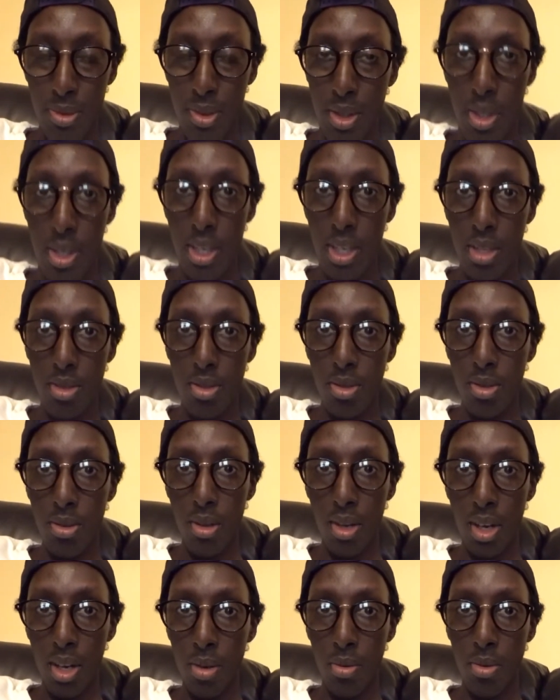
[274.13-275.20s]
yeah, dude,
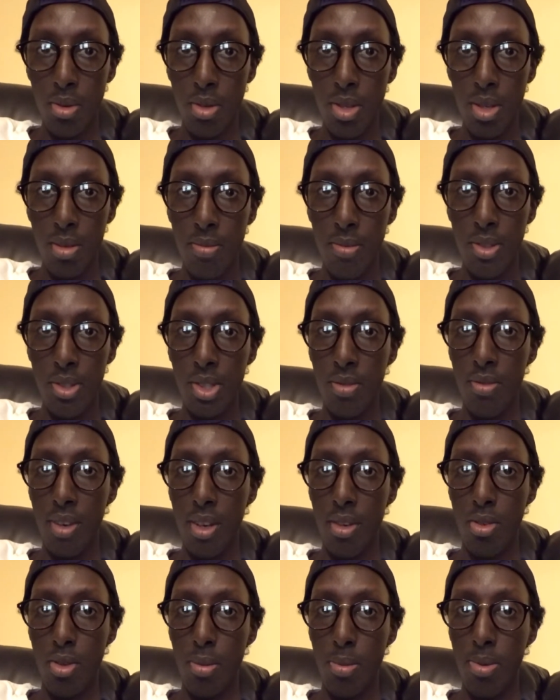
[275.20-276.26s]
I would give this
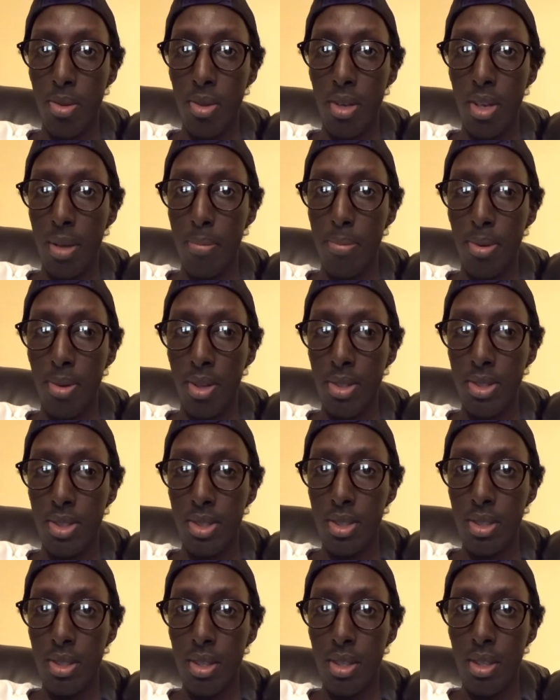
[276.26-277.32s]
event a complete A plus,
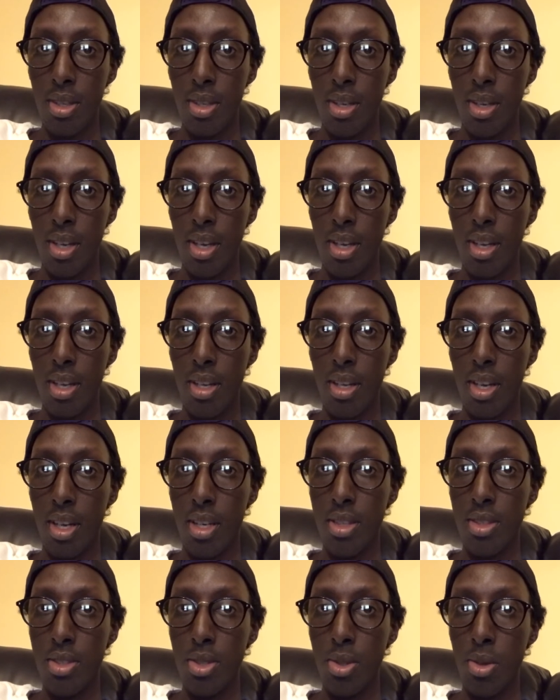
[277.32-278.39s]
and I
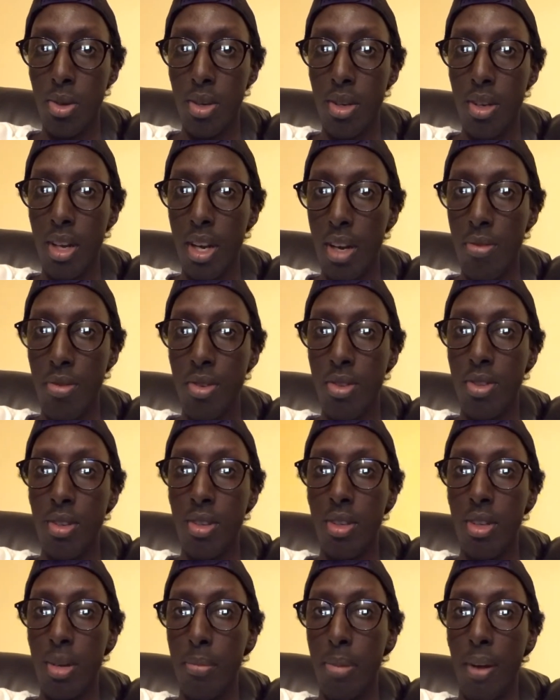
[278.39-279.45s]
enjoyed
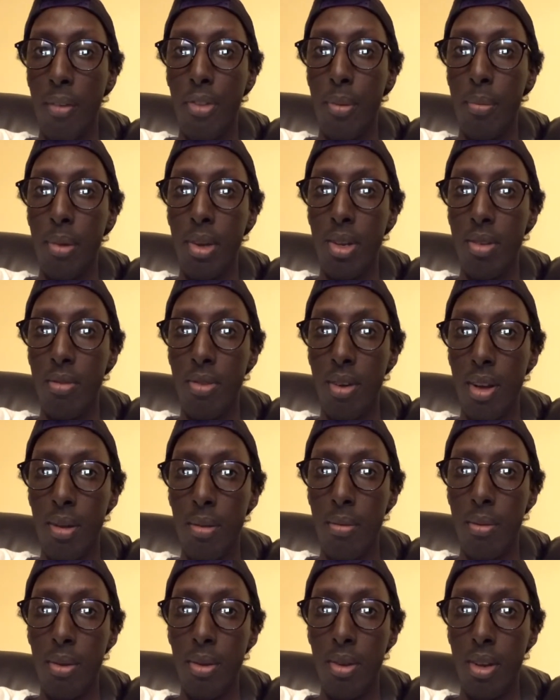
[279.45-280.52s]
everything about the main event.
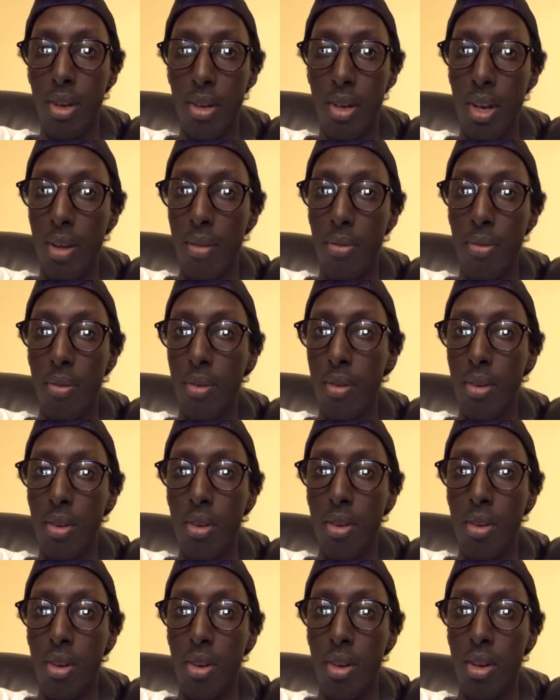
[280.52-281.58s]
Again,
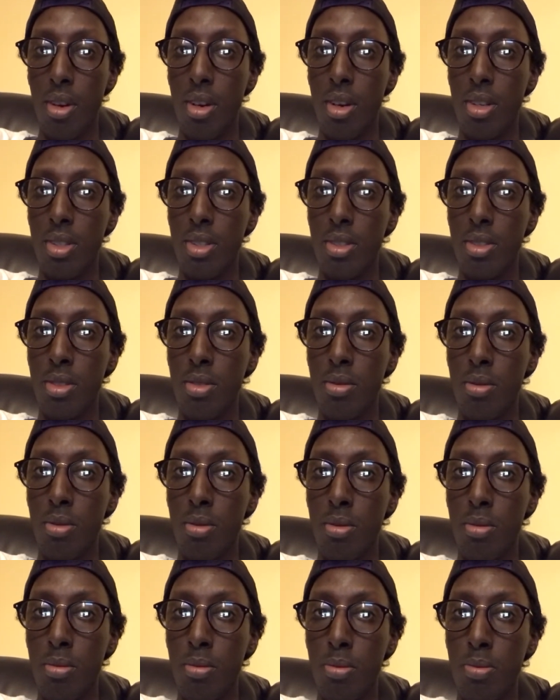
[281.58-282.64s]
uh,
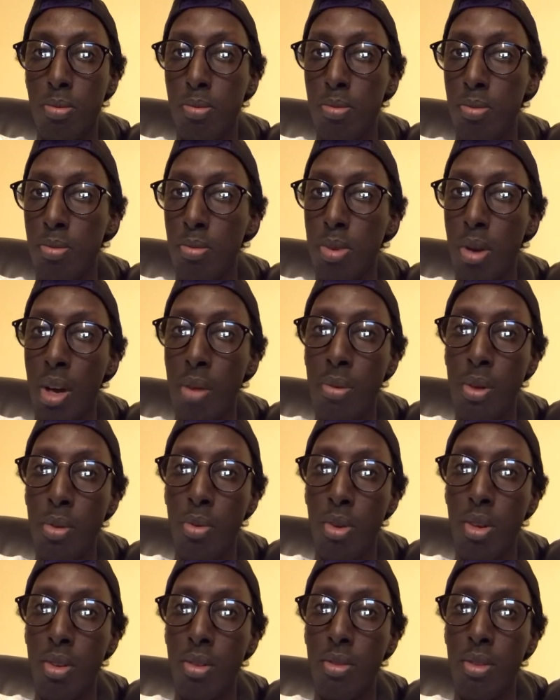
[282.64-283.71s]
probably
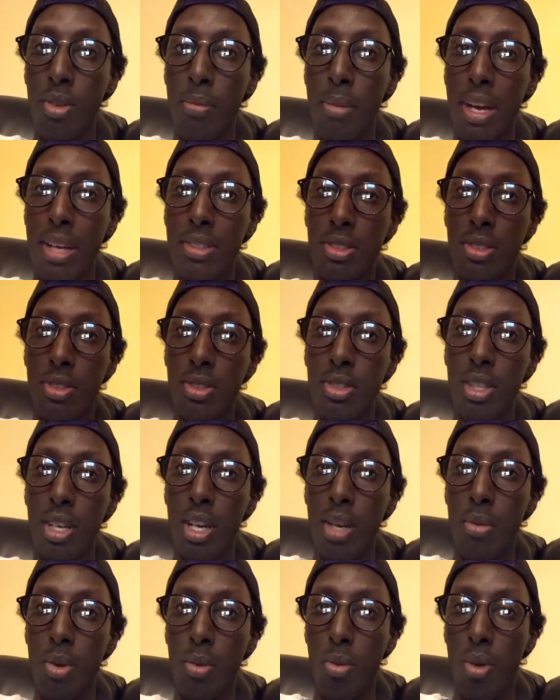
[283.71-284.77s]
one of the matches I
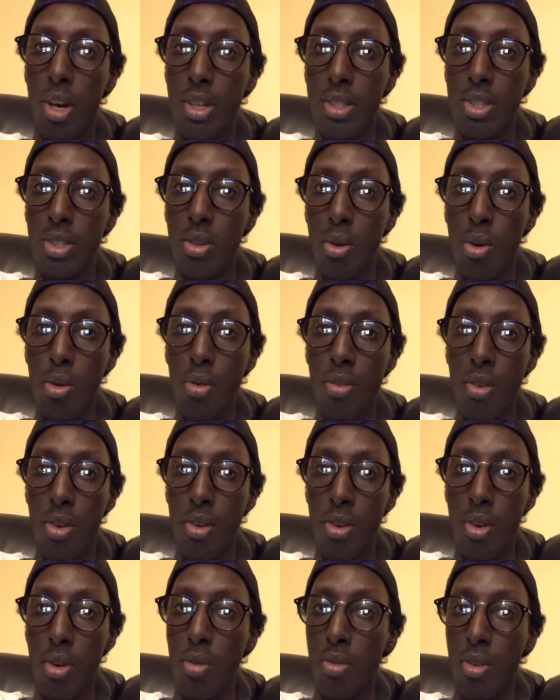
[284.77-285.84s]
would watch over
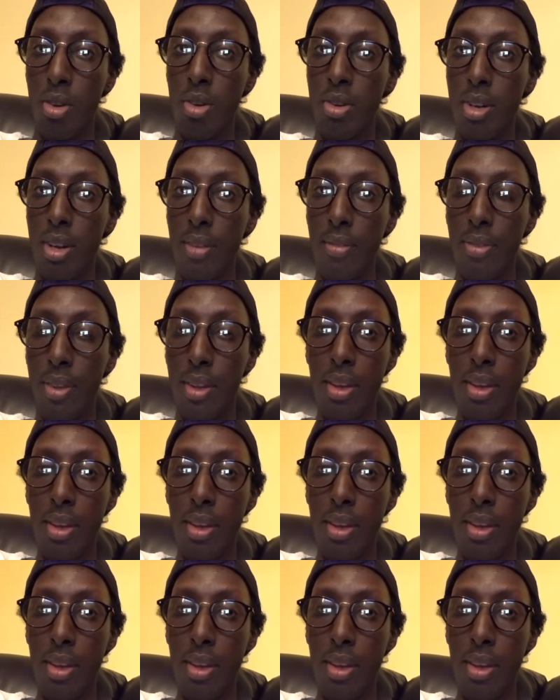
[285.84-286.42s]
and over again.